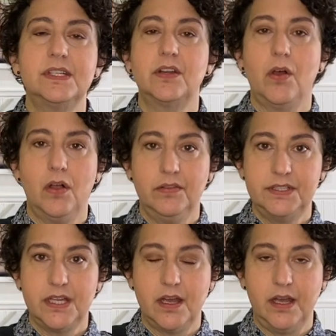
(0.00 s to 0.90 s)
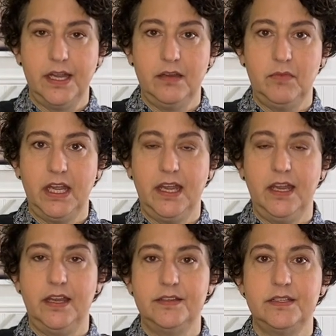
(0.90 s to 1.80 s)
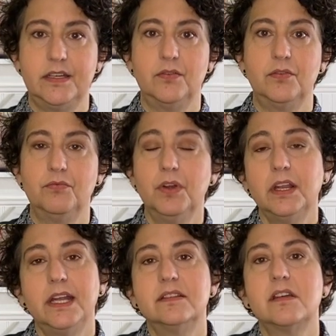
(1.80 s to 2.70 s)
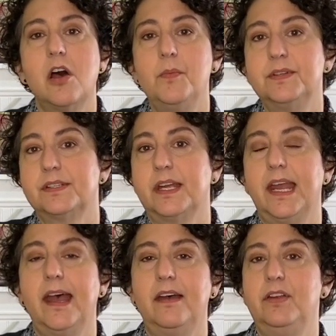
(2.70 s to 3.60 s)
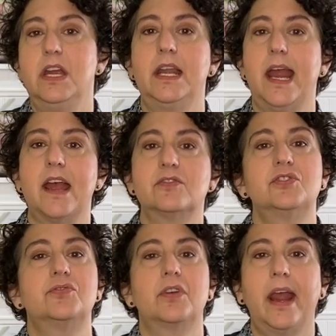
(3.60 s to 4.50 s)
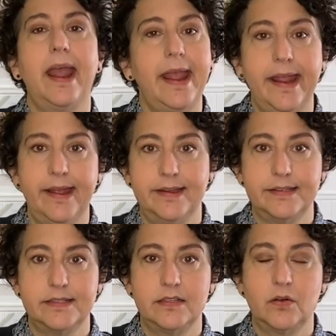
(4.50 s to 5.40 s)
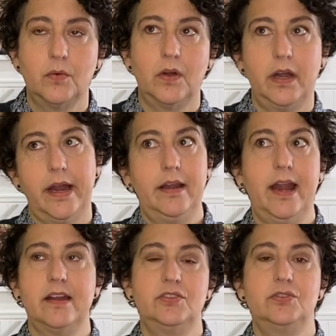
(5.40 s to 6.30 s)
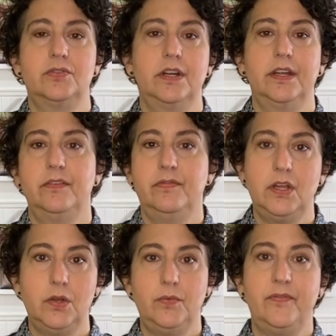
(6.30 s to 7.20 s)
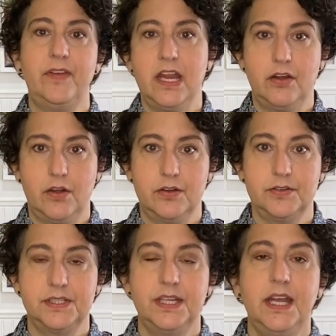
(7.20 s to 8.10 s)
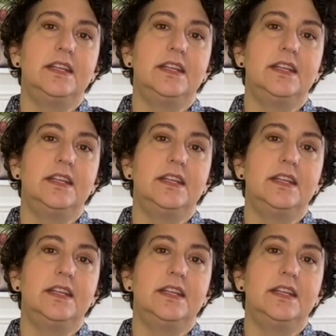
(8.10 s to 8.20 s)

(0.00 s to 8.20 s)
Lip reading: it all the time, and really it's almost like having an extra hand or an extra few fingers.